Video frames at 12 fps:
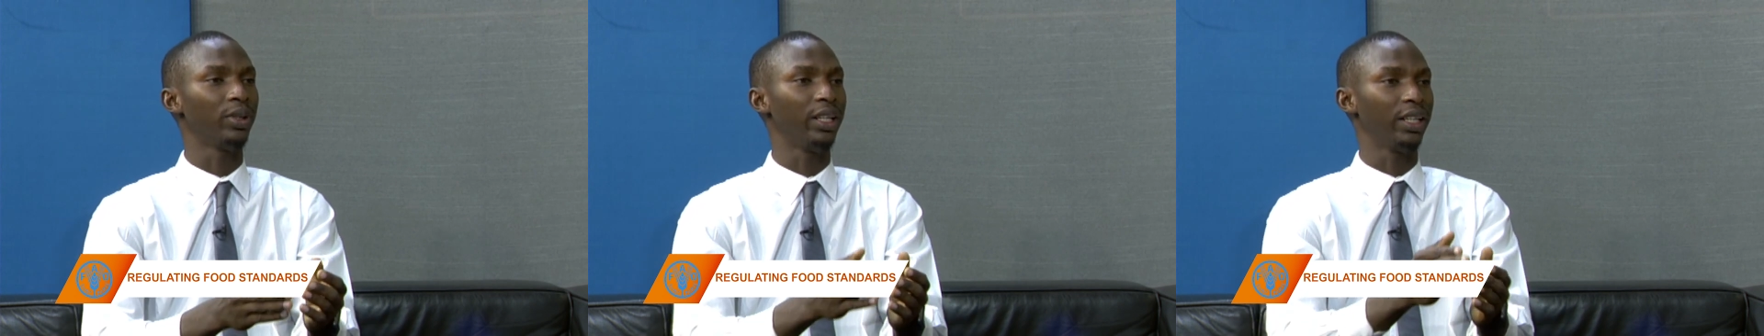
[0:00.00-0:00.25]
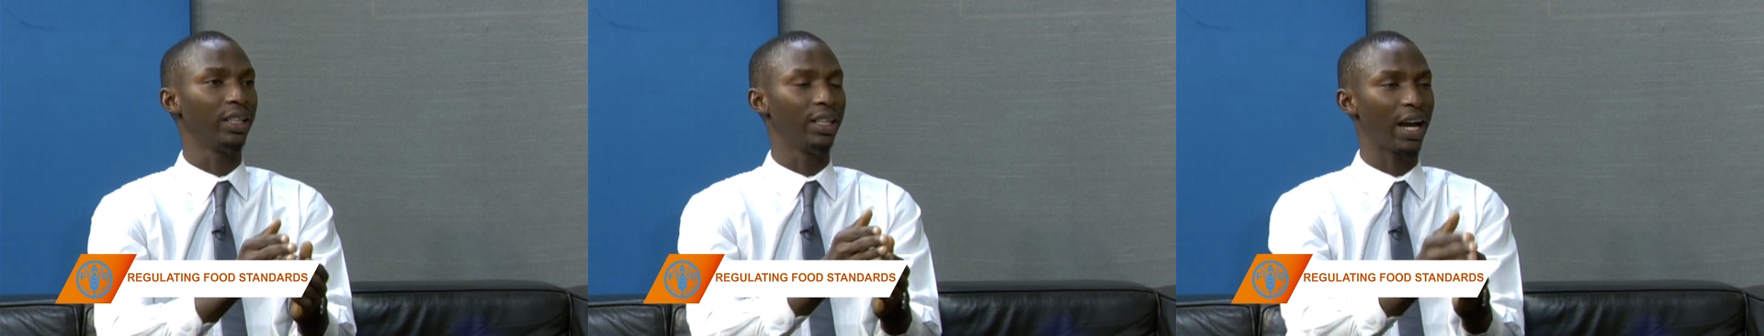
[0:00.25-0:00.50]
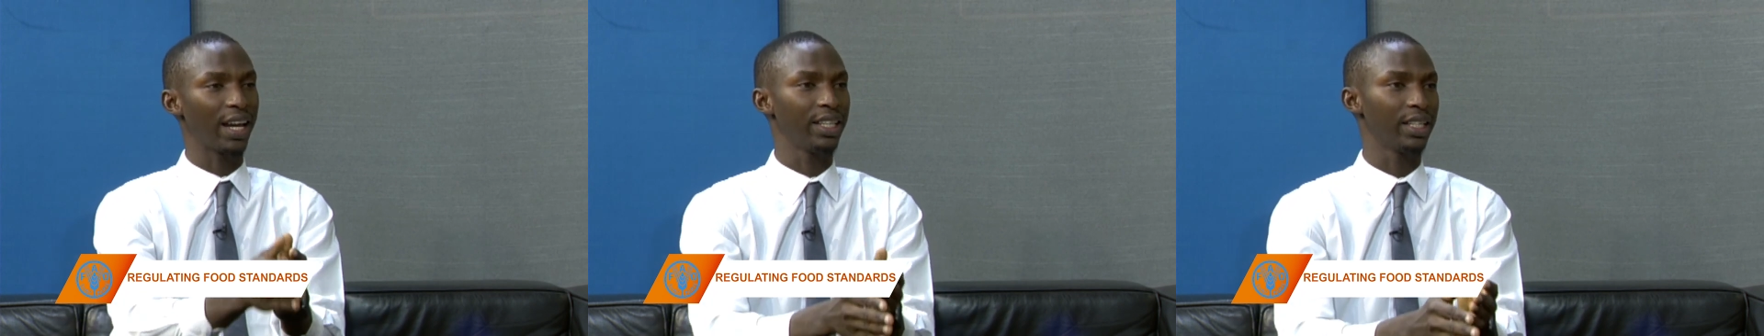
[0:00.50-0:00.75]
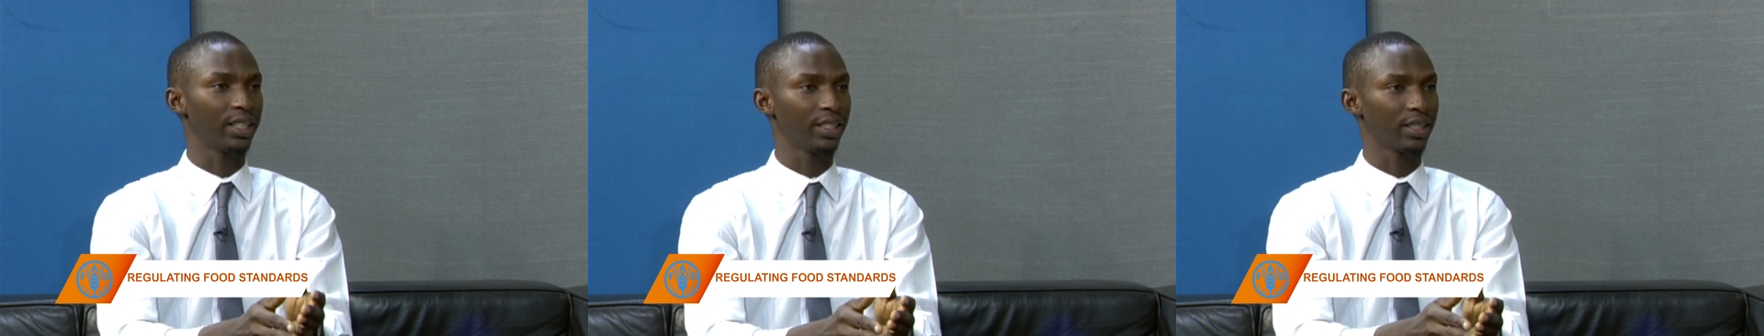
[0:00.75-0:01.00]
the
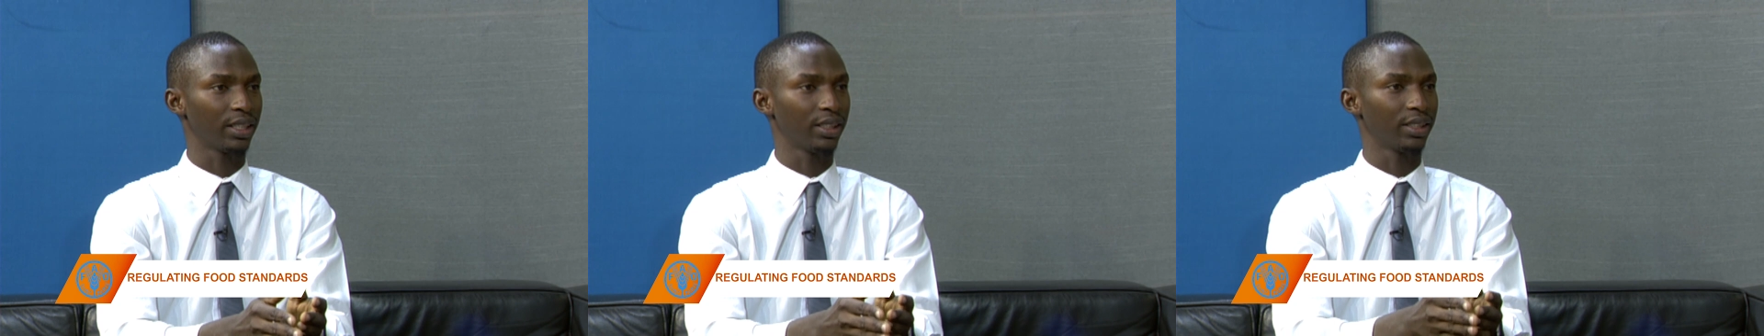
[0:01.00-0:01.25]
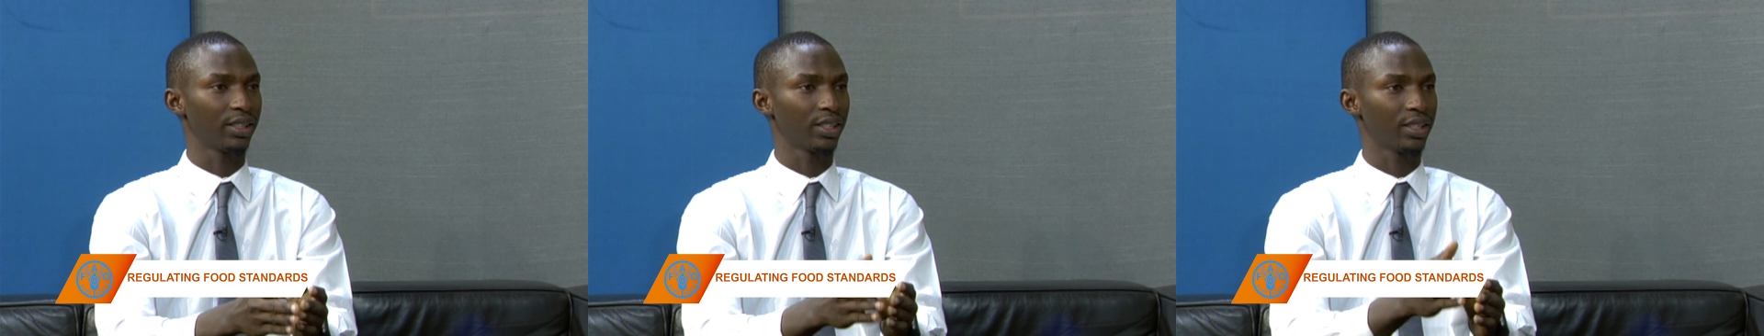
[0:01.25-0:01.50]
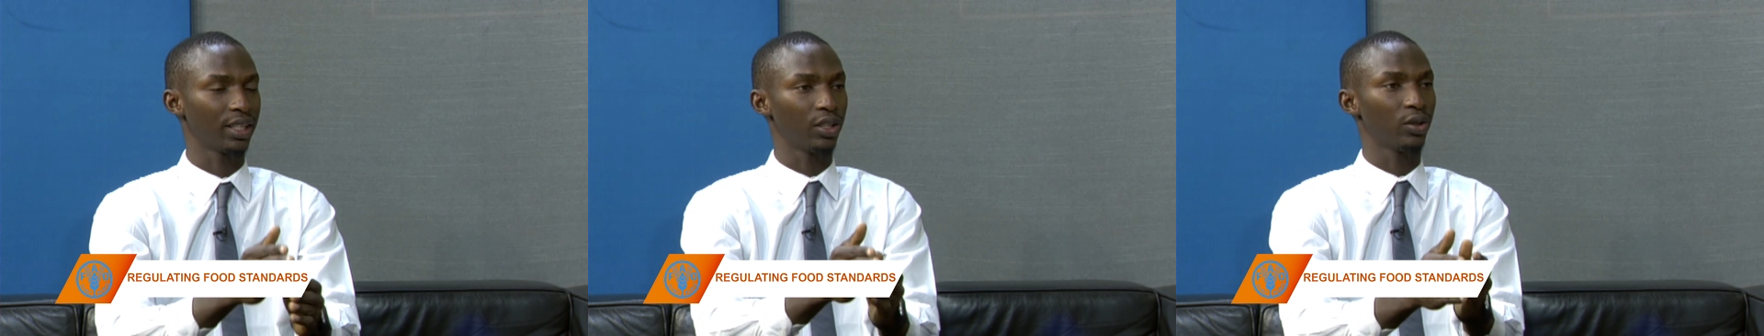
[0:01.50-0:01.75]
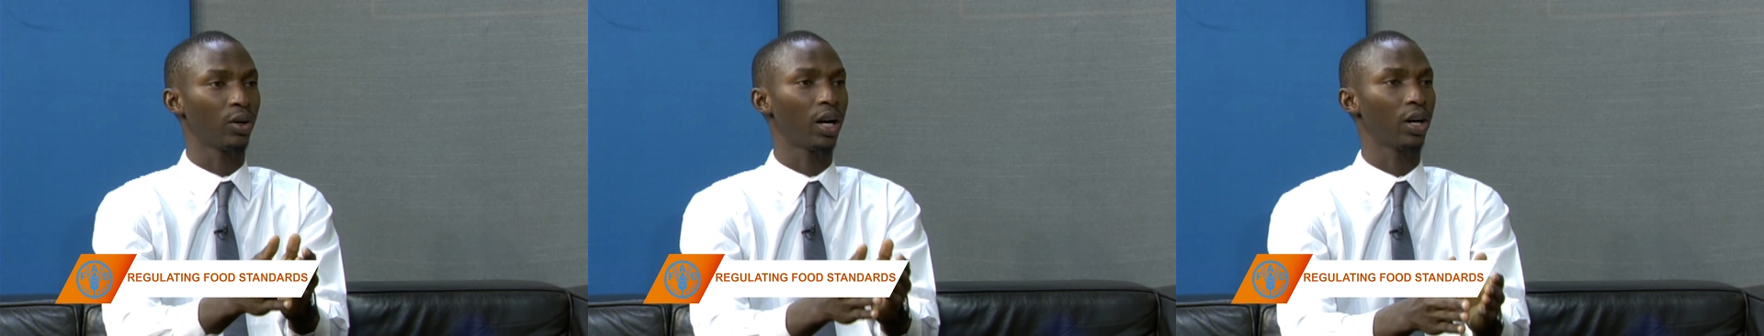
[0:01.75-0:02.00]
guidance and tell
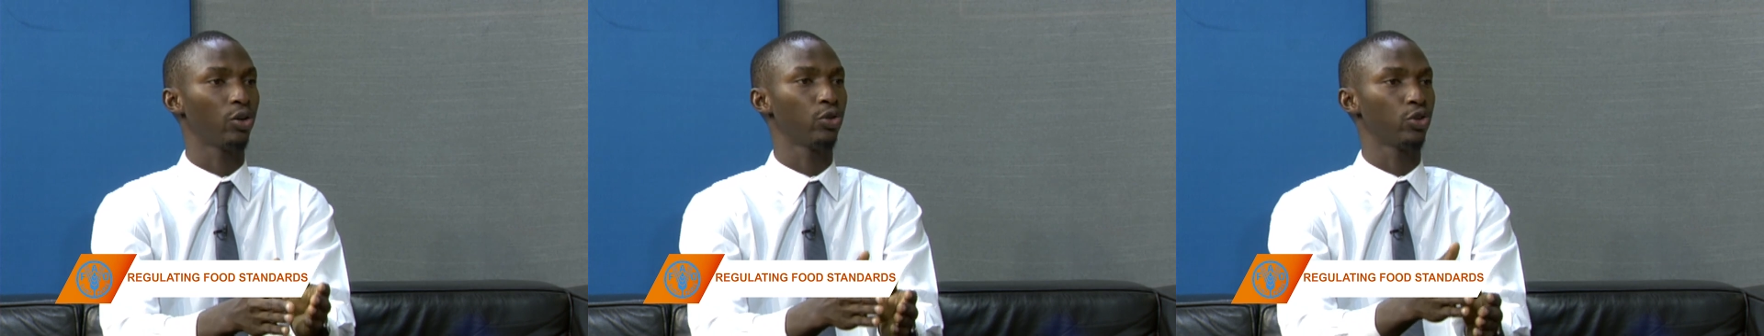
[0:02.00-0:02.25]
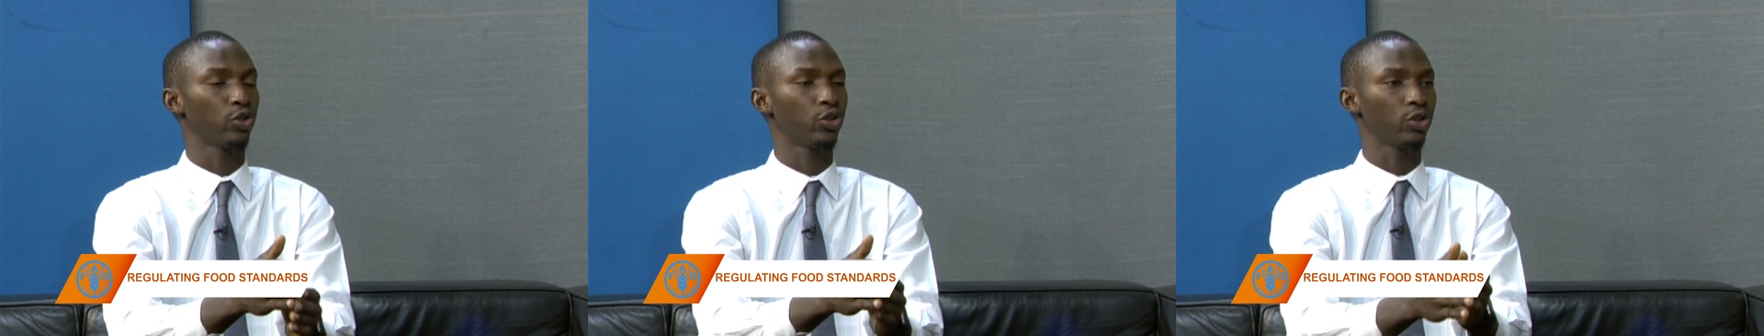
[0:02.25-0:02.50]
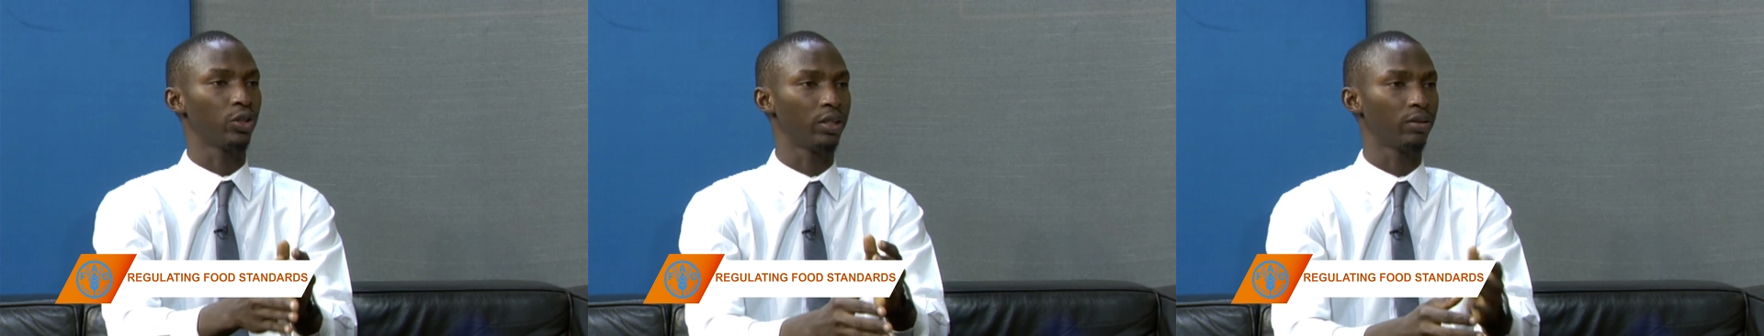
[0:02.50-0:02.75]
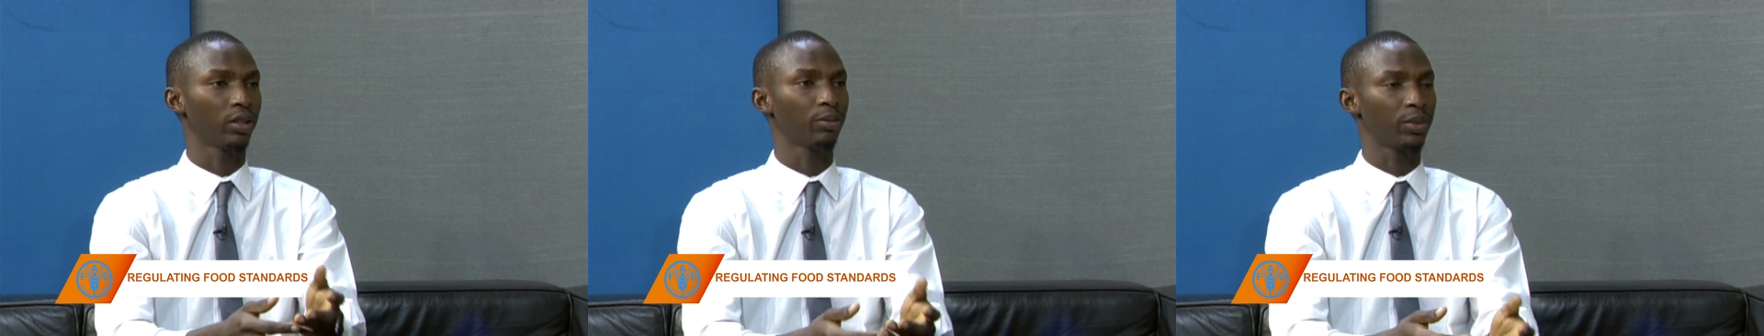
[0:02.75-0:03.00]
you how you should
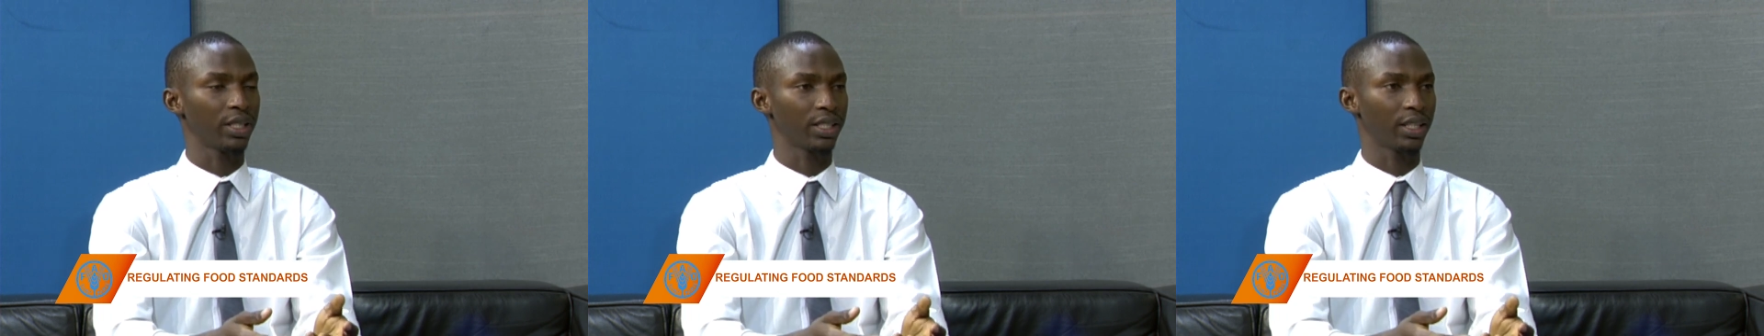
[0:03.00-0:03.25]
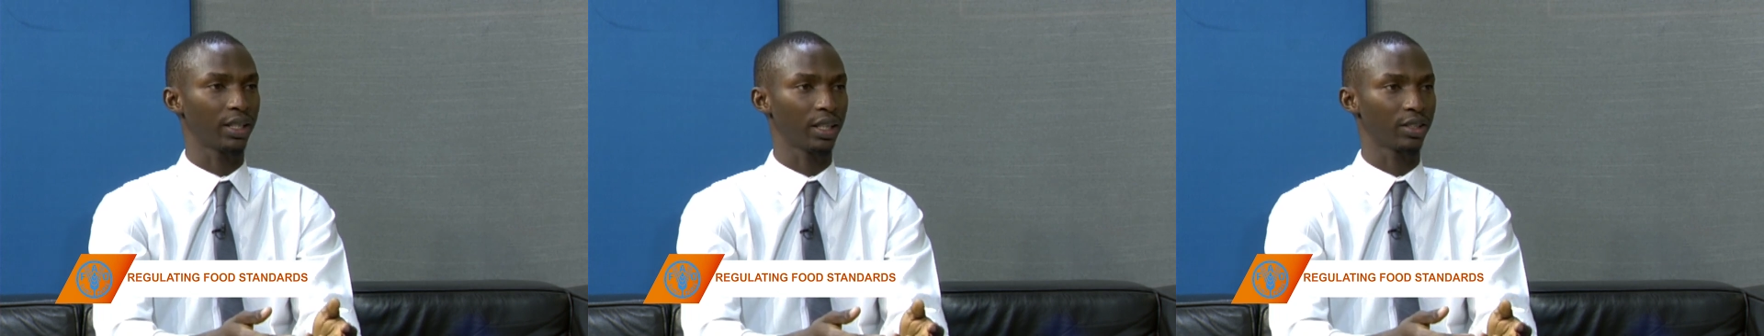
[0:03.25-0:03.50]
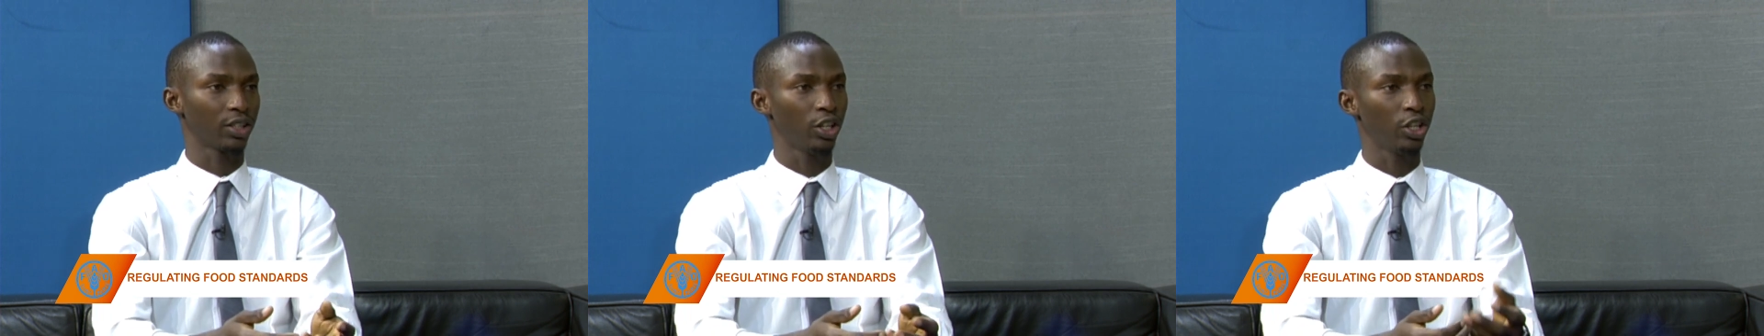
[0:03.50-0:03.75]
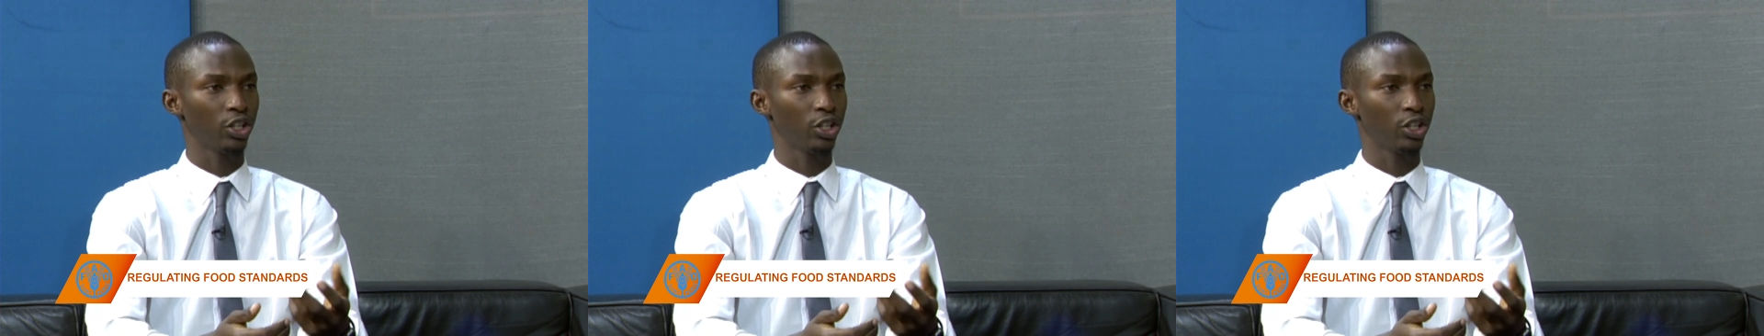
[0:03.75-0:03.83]
develop these standards.